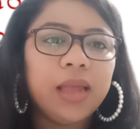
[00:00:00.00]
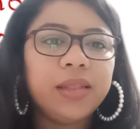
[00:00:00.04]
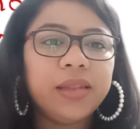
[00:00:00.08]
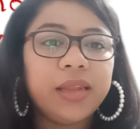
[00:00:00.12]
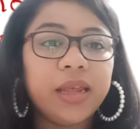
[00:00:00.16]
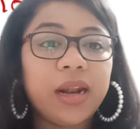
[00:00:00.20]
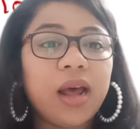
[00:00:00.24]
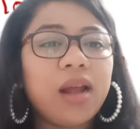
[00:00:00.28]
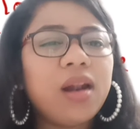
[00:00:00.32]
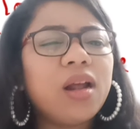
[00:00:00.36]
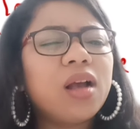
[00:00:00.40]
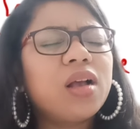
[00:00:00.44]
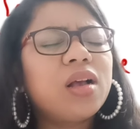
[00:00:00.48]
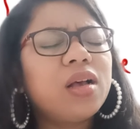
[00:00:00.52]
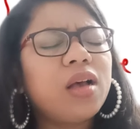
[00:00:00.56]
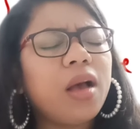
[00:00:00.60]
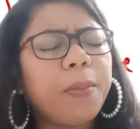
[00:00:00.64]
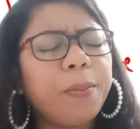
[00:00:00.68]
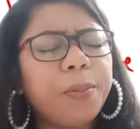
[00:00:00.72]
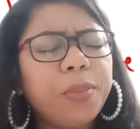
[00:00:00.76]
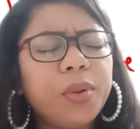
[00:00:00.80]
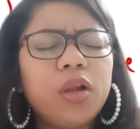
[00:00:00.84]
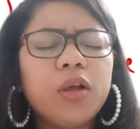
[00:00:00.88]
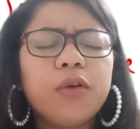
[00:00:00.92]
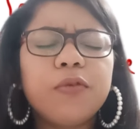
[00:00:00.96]
There are a
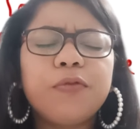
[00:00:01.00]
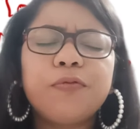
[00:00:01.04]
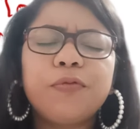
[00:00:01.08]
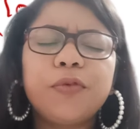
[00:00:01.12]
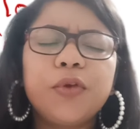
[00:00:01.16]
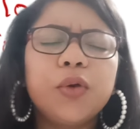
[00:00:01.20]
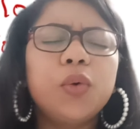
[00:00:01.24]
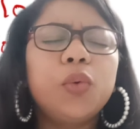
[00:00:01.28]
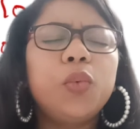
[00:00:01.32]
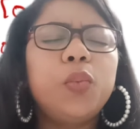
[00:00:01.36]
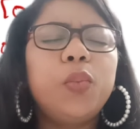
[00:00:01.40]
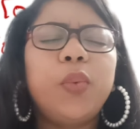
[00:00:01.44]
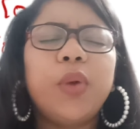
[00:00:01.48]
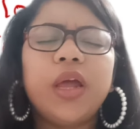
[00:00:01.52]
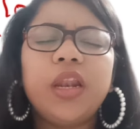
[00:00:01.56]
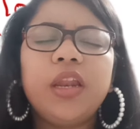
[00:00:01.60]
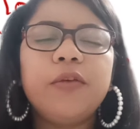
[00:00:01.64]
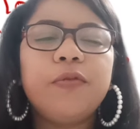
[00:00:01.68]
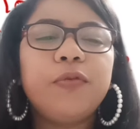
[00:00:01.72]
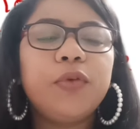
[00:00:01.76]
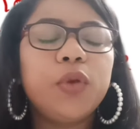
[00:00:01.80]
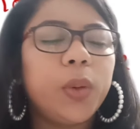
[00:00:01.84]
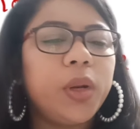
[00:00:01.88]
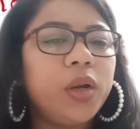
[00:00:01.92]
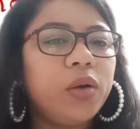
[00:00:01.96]
couple of very
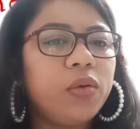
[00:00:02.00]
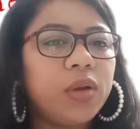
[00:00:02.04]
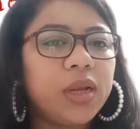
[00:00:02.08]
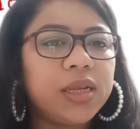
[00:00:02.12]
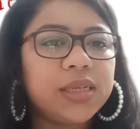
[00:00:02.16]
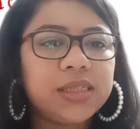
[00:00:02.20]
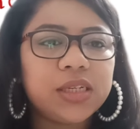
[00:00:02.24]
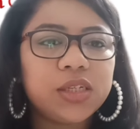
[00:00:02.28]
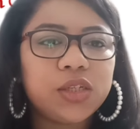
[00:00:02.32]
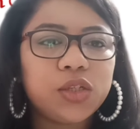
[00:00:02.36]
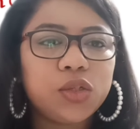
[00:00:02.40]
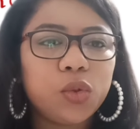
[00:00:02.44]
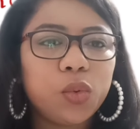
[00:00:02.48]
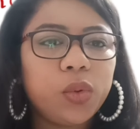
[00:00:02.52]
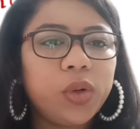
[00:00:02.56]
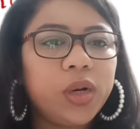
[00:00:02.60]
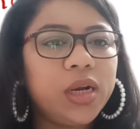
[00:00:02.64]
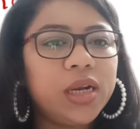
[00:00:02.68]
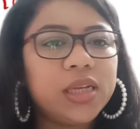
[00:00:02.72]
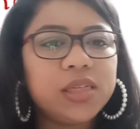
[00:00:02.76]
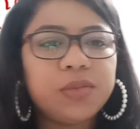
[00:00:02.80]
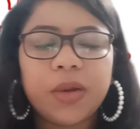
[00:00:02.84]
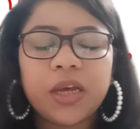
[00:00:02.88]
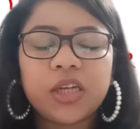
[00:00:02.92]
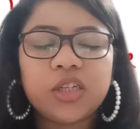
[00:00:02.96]
few interested
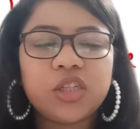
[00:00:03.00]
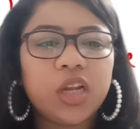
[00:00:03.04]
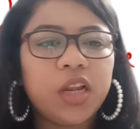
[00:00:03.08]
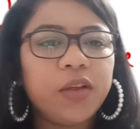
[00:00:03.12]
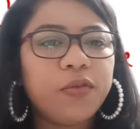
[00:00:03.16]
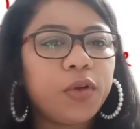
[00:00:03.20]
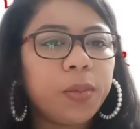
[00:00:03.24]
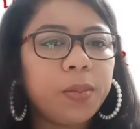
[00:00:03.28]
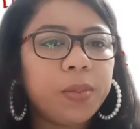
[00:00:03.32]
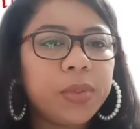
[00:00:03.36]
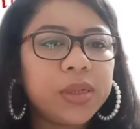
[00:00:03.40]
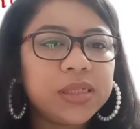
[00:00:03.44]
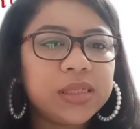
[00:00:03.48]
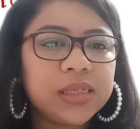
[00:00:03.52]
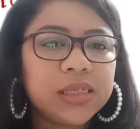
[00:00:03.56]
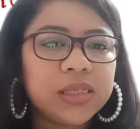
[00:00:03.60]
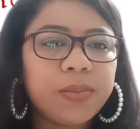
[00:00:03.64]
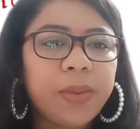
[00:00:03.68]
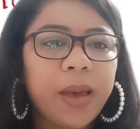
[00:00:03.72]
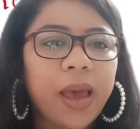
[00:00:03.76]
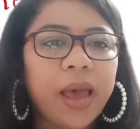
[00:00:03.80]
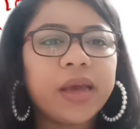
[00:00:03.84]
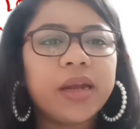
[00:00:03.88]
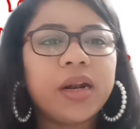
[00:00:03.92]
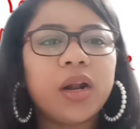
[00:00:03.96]
students, especially from business
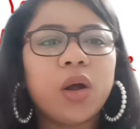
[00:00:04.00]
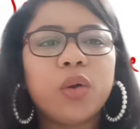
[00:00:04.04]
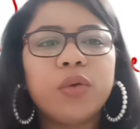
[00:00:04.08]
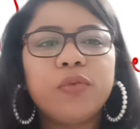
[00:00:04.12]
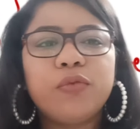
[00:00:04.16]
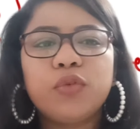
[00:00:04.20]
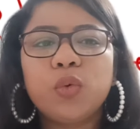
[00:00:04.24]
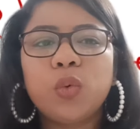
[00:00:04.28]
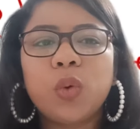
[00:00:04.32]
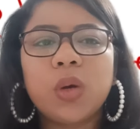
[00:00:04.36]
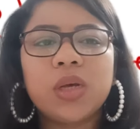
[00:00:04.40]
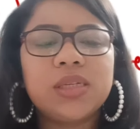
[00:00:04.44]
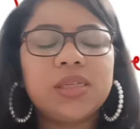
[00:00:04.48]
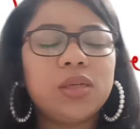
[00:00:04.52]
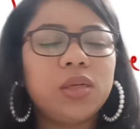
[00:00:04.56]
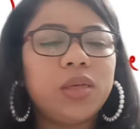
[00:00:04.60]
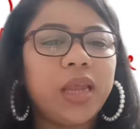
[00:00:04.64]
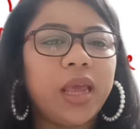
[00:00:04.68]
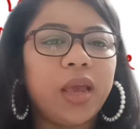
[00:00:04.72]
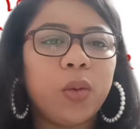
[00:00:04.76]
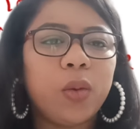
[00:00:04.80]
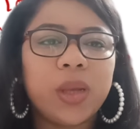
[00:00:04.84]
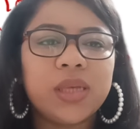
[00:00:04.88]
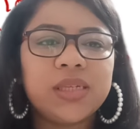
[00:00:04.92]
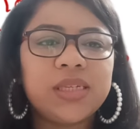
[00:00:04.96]
background, who has
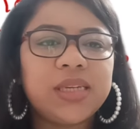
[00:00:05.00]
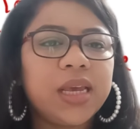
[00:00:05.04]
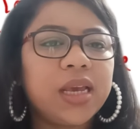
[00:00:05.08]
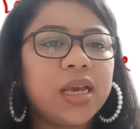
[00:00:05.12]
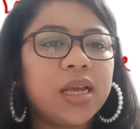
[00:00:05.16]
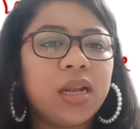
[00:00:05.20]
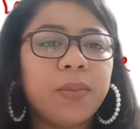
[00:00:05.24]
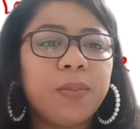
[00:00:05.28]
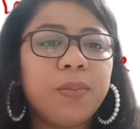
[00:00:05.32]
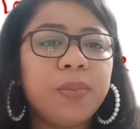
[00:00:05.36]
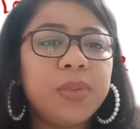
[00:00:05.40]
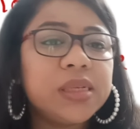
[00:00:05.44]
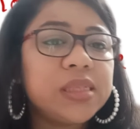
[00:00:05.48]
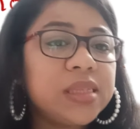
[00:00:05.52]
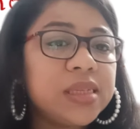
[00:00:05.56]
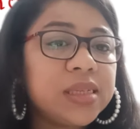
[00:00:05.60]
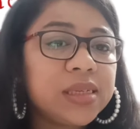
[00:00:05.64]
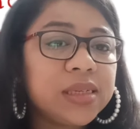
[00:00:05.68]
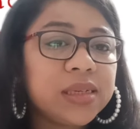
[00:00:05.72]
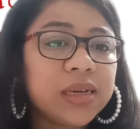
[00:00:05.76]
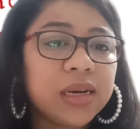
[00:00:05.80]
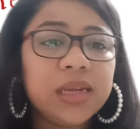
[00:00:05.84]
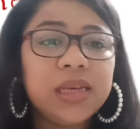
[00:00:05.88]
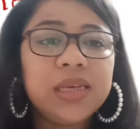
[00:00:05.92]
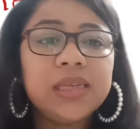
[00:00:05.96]
taken up business
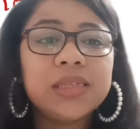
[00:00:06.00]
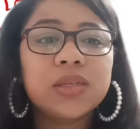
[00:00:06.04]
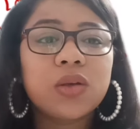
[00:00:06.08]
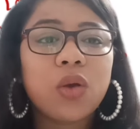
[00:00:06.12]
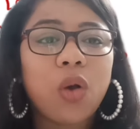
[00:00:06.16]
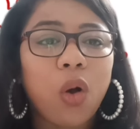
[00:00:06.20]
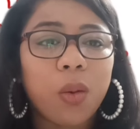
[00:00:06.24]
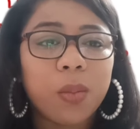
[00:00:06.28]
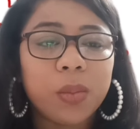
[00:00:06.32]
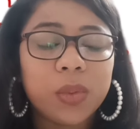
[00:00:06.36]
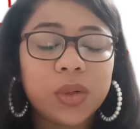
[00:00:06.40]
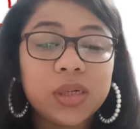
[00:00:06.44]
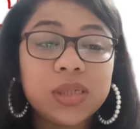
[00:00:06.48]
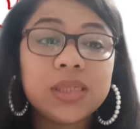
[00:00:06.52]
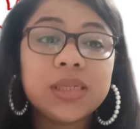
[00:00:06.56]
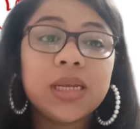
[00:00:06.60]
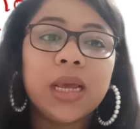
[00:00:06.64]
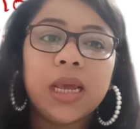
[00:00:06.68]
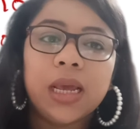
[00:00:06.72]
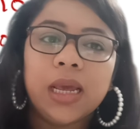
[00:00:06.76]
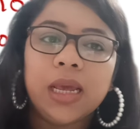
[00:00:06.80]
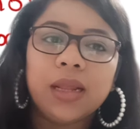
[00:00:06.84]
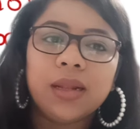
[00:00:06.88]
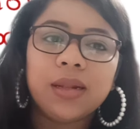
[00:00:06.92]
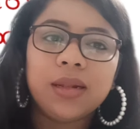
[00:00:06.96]
studies, commerce.
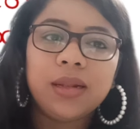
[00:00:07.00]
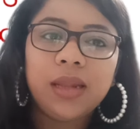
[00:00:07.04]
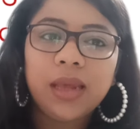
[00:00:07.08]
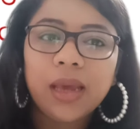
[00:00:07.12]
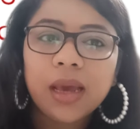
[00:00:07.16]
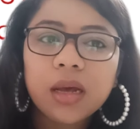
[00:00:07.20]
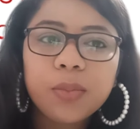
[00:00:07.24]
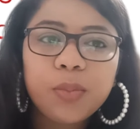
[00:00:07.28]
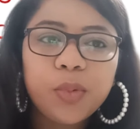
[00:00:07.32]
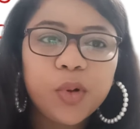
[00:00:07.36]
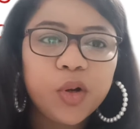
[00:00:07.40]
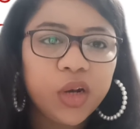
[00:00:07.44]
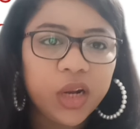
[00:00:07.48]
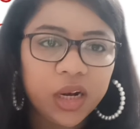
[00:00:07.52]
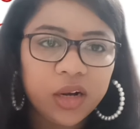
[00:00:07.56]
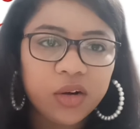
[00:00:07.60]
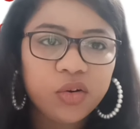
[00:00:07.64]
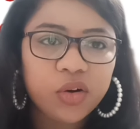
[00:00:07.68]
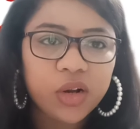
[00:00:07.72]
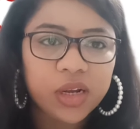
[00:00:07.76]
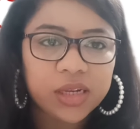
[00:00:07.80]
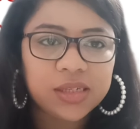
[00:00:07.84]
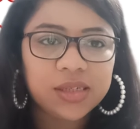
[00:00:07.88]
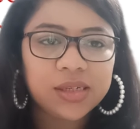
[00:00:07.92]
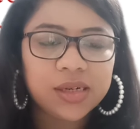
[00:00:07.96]
They are pretty
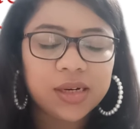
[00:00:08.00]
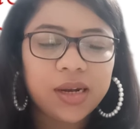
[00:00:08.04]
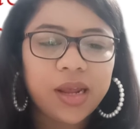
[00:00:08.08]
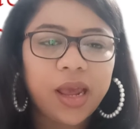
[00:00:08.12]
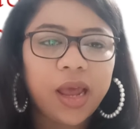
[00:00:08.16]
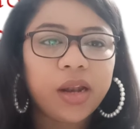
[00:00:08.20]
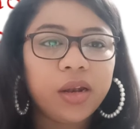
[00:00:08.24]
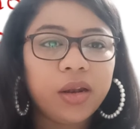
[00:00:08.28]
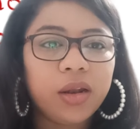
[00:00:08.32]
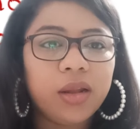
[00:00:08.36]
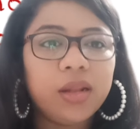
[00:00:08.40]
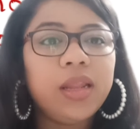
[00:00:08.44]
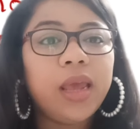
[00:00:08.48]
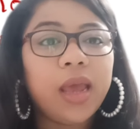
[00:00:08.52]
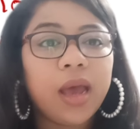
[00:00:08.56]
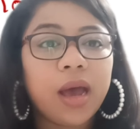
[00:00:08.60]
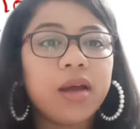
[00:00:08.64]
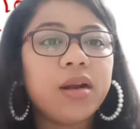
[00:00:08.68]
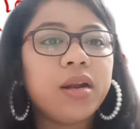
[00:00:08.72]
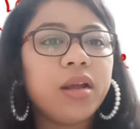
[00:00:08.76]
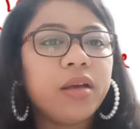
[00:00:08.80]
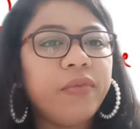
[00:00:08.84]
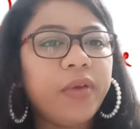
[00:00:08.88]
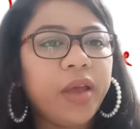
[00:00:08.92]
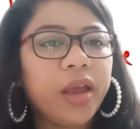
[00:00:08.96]
interested and they
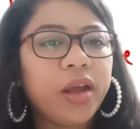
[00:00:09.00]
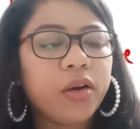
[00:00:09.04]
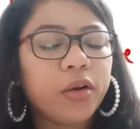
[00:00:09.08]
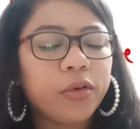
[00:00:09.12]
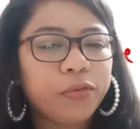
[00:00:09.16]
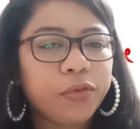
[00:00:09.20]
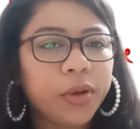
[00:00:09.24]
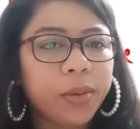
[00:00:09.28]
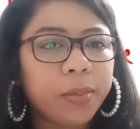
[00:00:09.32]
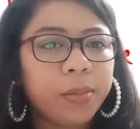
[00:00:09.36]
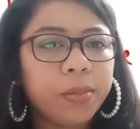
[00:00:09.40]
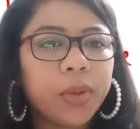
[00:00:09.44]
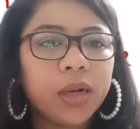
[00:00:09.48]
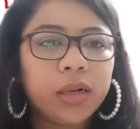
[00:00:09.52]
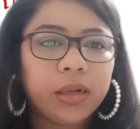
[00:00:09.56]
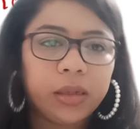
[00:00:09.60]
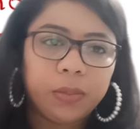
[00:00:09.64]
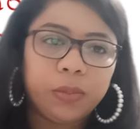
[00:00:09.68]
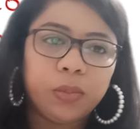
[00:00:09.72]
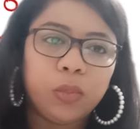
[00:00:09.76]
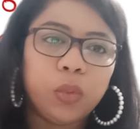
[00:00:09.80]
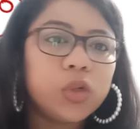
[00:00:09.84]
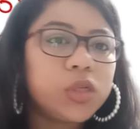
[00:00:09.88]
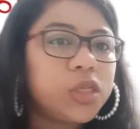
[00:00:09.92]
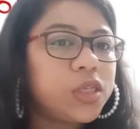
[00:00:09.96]
are aware of him,
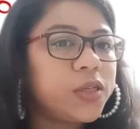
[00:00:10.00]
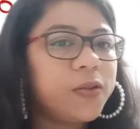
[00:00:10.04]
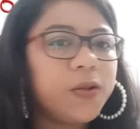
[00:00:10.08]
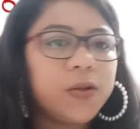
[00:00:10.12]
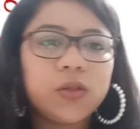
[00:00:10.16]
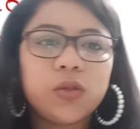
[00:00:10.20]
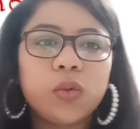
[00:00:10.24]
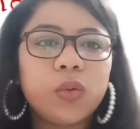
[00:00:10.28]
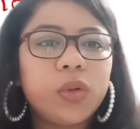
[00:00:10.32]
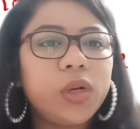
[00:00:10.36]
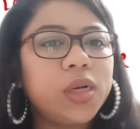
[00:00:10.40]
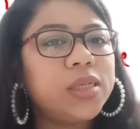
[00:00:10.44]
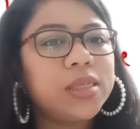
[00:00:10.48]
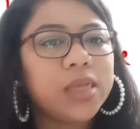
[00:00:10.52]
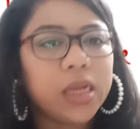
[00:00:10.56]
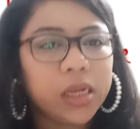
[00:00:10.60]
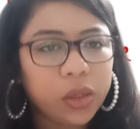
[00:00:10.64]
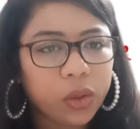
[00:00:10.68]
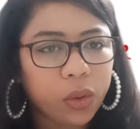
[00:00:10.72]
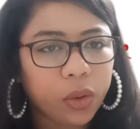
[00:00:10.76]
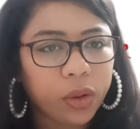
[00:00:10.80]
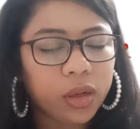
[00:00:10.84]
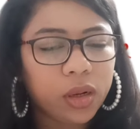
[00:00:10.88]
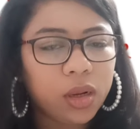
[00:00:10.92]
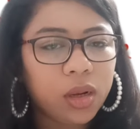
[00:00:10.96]
but most of the students are
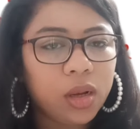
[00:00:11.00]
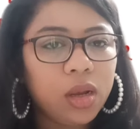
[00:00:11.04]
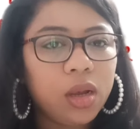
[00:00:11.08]
not.